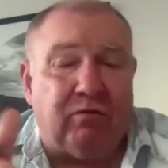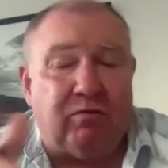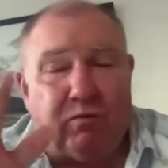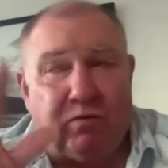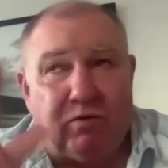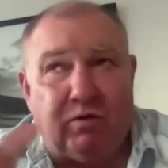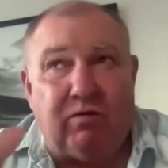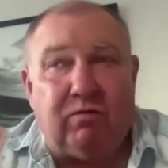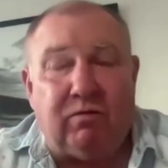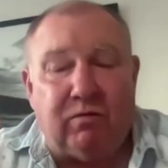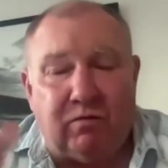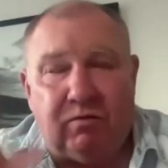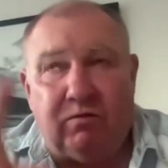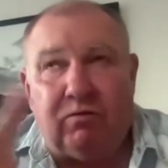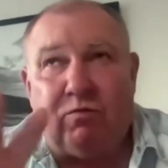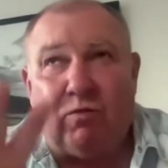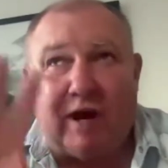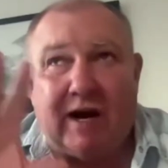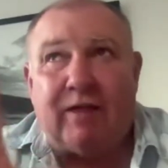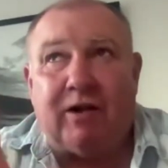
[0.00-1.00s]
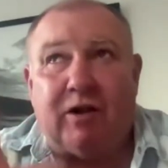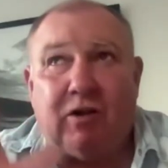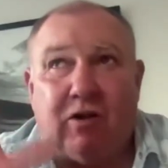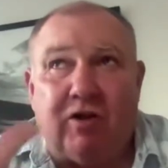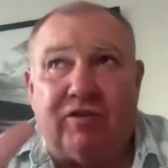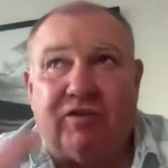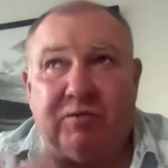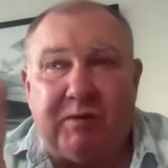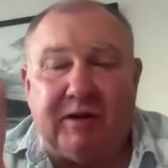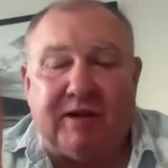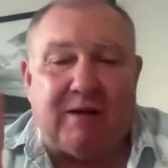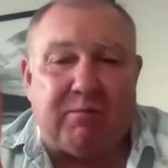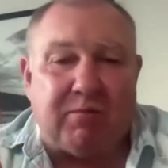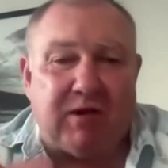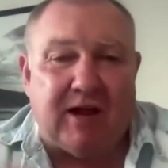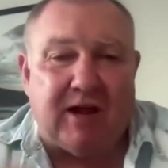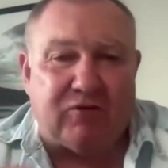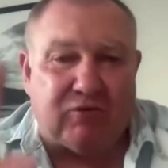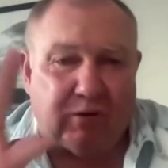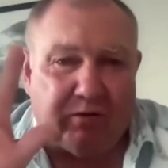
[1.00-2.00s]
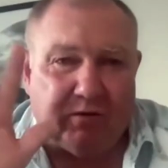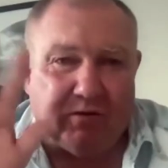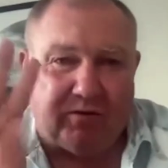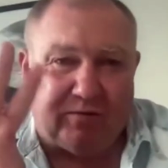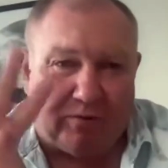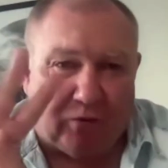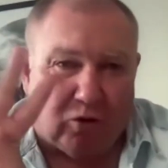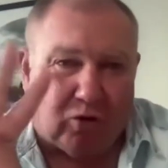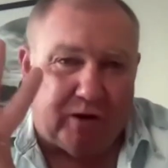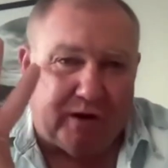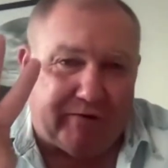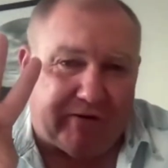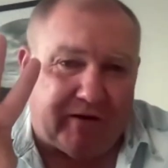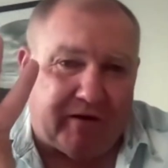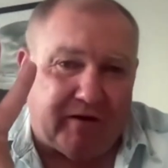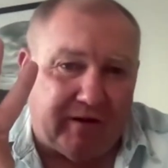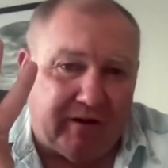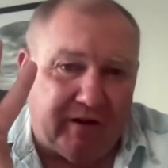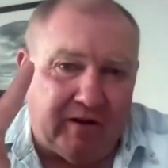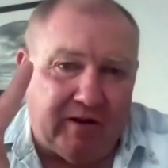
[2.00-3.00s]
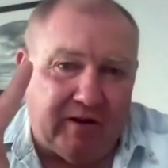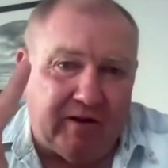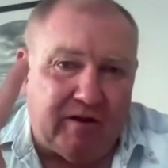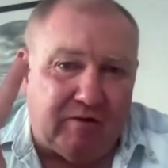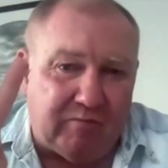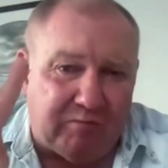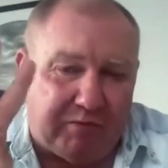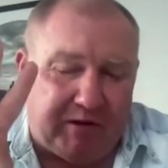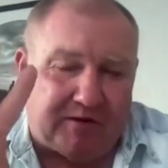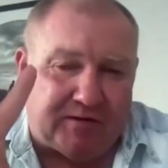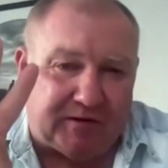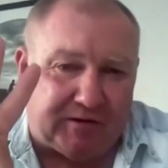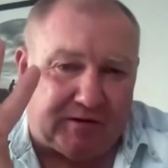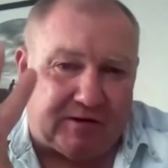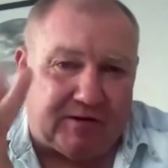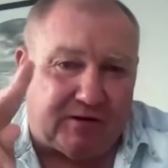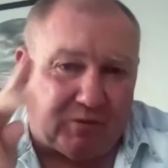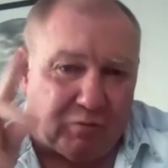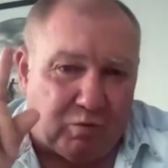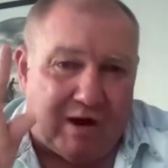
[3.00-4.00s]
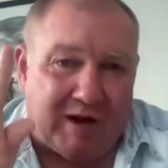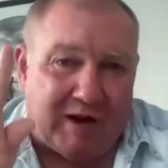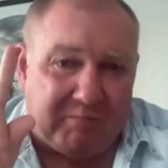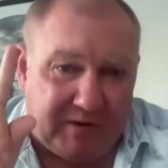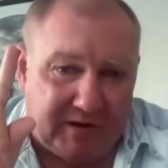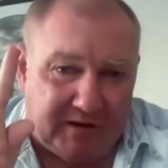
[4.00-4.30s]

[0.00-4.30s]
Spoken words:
one of the clients I picked up last week was 4 different businesses in one